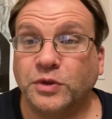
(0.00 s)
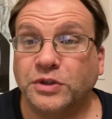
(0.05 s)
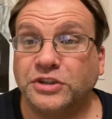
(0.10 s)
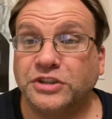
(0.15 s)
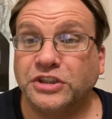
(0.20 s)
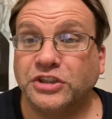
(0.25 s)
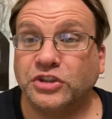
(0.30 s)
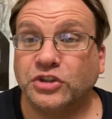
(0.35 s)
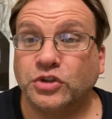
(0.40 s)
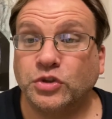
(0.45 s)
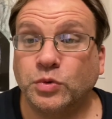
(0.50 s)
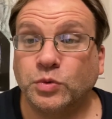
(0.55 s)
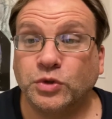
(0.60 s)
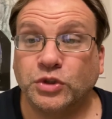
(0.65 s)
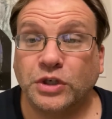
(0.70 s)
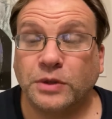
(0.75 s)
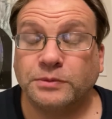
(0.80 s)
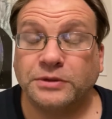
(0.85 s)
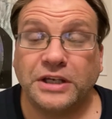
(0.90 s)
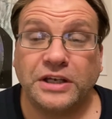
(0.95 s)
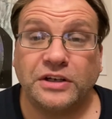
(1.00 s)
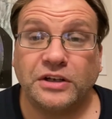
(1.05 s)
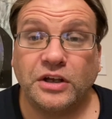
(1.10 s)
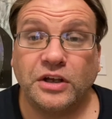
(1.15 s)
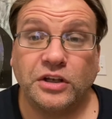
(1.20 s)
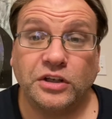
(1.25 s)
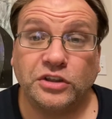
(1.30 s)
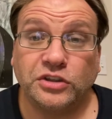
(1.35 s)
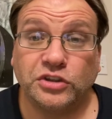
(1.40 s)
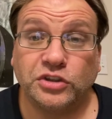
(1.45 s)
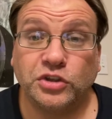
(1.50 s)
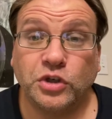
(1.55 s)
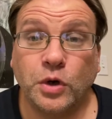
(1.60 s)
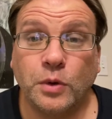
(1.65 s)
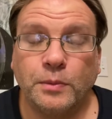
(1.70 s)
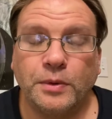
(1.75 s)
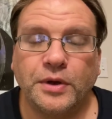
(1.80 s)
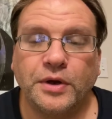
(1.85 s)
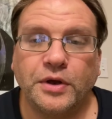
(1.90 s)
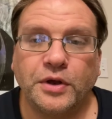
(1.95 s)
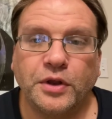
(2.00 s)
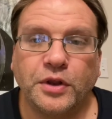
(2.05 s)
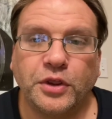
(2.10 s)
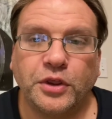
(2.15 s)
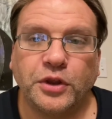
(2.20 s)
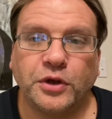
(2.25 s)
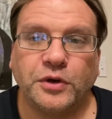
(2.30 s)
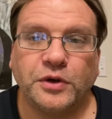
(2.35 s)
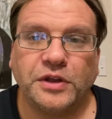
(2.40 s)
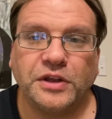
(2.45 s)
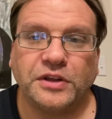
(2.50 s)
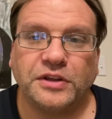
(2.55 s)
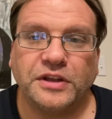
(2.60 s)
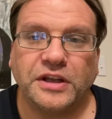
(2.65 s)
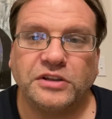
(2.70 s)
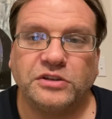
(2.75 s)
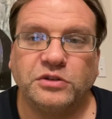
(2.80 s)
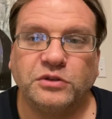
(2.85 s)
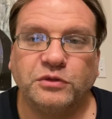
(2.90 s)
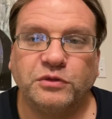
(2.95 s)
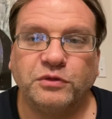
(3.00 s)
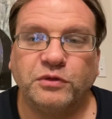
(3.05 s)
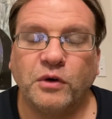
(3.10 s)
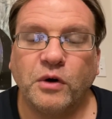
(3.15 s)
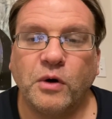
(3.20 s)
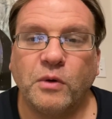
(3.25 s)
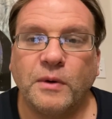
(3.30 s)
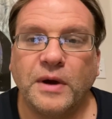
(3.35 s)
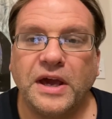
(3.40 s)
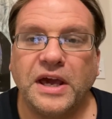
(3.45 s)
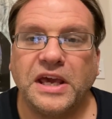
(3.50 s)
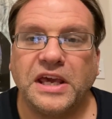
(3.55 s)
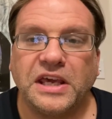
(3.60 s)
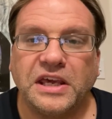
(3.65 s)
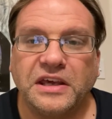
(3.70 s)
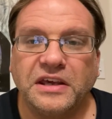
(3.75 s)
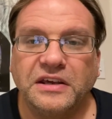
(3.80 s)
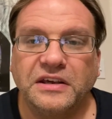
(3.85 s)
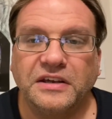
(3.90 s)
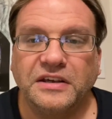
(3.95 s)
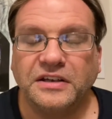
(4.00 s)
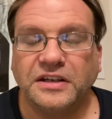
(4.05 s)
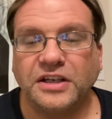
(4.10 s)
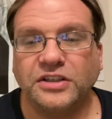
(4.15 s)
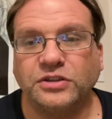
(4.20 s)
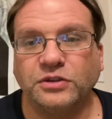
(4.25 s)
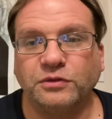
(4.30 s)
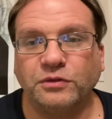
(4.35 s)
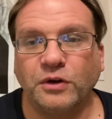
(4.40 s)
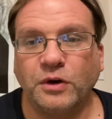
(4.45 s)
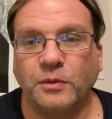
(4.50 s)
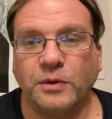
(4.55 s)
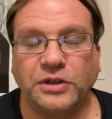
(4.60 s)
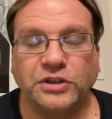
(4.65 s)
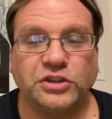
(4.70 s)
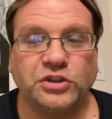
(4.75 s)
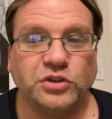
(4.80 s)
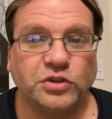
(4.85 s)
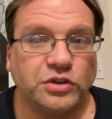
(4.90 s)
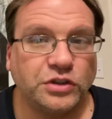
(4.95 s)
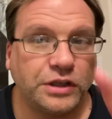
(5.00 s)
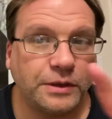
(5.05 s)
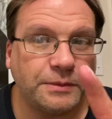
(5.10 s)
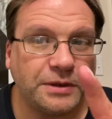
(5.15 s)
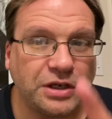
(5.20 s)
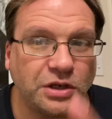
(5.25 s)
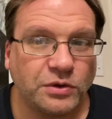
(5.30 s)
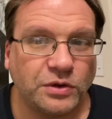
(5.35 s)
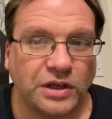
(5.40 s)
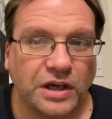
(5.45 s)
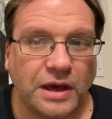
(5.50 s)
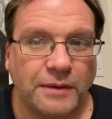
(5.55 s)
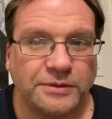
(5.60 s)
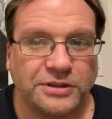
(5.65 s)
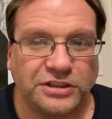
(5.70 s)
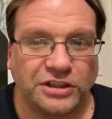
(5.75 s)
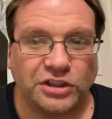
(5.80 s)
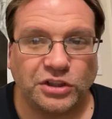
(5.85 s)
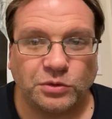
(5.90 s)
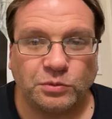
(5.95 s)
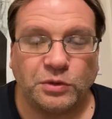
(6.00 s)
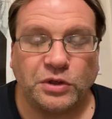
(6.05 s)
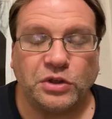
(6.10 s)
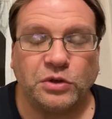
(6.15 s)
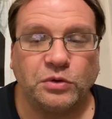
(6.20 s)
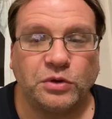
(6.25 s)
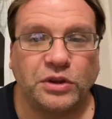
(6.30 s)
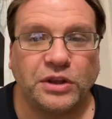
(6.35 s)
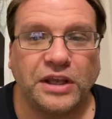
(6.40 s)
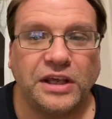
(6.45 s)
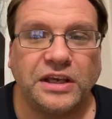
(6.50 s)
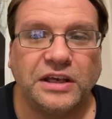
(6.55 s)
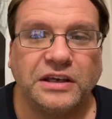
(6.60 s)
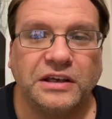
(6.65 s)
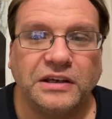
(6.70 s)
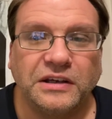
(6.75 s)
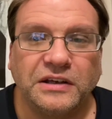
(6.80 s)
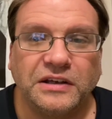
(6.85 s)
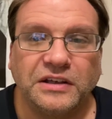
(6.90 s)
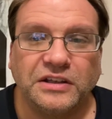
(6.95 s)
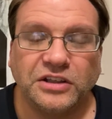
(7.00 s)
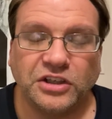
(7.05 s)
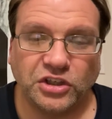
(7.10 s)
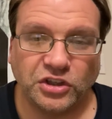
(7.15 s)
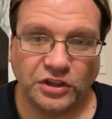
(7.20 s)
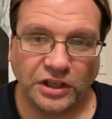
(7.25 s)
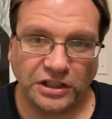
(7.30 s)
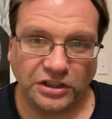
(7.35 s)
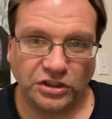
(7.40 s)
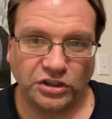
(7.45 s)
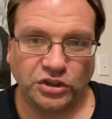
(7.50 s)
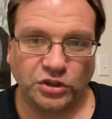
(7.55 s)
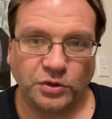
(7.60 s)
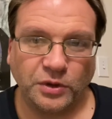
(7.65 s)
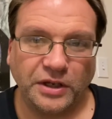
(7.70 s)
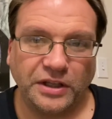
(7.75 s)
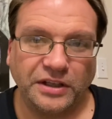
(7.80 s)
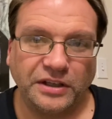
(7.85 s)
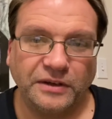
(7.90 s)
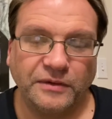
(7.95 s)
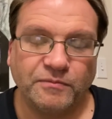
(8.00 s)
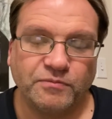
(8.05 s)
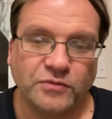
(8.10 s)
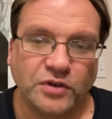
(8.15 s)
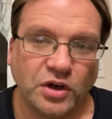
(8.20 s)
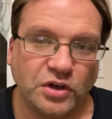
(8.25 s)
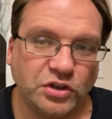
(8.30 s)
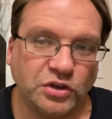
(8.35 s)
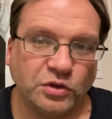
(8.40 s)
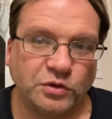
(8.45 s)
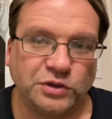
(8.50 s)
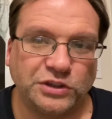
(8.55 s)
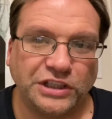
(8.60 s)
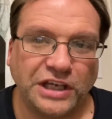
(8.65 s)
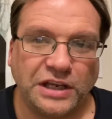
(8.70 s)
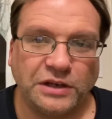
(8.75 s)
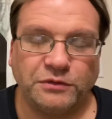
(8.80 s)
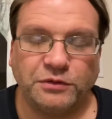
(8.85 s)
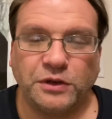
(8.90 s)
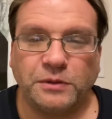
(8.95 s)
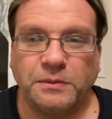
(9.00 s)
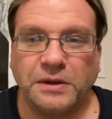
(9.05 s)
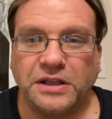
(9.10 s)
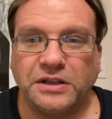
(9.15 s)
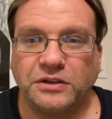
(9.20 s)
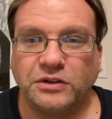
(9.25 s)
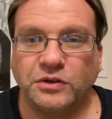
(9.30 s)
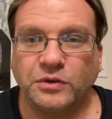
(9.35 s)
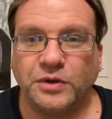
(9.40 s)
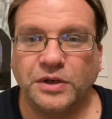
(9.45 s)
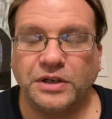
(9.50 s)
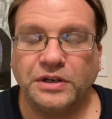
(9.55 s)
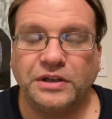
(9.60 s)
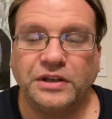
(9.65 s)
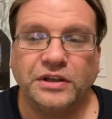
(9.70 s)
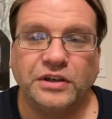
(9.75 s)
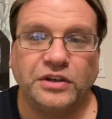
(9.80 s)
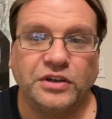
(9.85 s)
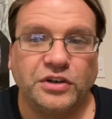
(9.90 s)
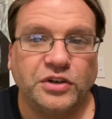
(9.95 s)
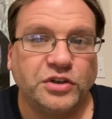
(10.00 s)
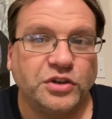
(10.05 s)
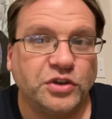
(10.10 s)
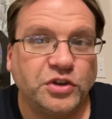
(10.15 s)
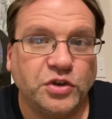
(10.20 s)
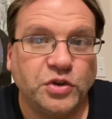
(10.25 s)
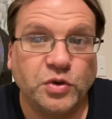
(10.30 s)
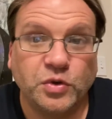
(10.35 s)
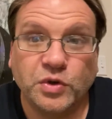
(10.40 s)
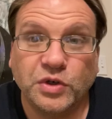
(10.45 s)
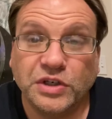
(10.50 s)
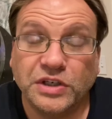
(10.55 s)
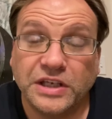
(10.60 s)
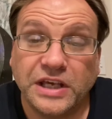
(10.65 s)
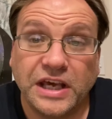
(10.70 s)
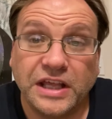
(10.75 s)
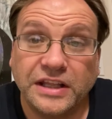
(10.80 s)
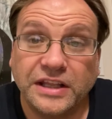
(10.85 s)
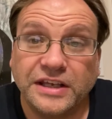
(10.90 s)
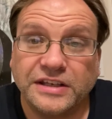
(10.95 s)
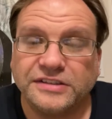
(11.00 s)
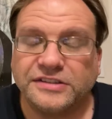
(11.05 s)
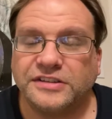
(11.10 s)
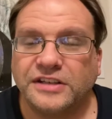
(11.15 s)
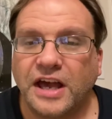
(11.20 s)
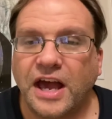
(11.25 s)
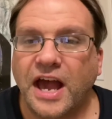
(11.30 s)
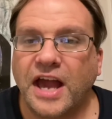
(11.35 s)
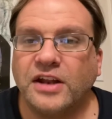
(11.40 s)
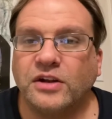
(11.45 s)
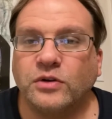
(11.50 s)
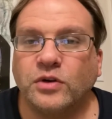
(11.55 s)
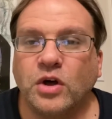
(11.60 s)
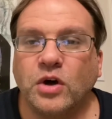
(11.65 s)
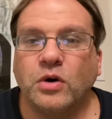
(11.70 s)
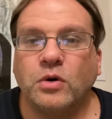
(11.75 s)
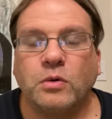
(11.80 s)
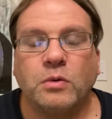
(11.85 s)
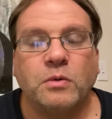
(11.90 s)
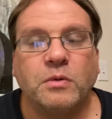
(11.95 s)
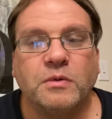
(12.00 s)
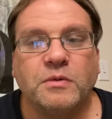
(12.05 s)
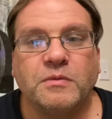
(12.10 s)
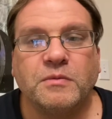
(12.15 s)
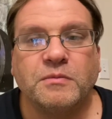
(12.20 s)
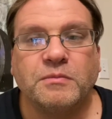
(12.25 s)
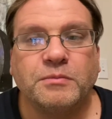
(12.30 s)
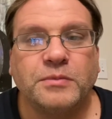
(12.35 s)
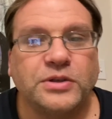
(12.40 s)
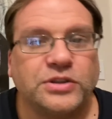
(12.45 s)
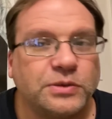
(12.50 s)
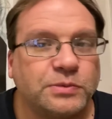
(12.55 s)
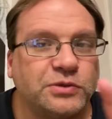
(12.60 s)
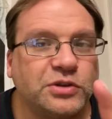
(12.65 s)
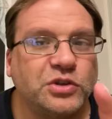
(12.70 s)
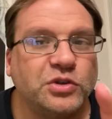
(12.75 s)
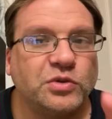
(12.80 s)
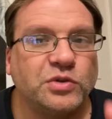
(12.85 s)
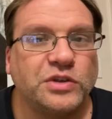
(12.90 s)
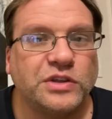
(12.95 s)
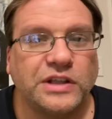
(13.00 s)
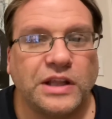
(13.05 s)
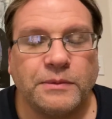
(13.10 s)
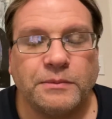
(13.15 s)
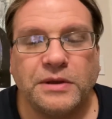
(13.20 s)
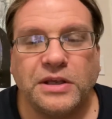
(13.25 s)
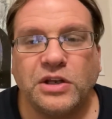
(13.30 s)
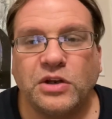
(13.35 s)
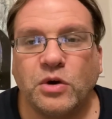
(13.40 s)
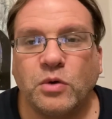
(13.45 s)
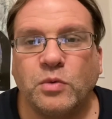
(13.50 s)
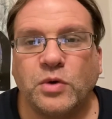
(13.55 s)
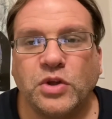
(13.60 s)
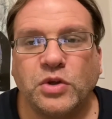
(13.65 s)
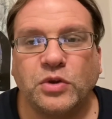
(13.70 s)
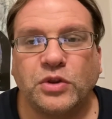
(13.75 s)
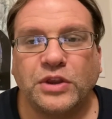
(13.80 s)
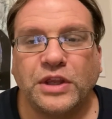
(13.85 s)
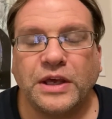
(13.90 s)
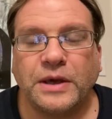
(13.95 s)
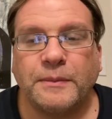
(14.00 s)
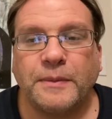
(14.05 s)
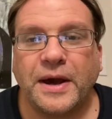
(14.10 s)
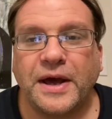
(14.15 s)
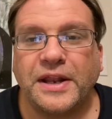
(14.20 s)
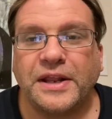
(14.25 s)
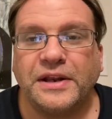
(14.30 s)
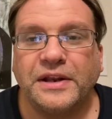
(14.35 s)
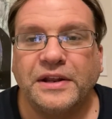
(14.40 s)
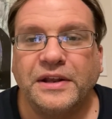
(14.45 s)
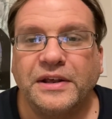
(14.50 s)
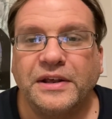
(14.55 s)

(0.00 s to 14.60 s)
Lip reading: to season 2, which comes out on October 30th. Not too far away. Not too far away. So you let me know in the comment section what you think. Did you like this trailer? Are you excited for The Mandalorian? You couldn't care less. I don't know. But it's up to you to let me know what you think about it.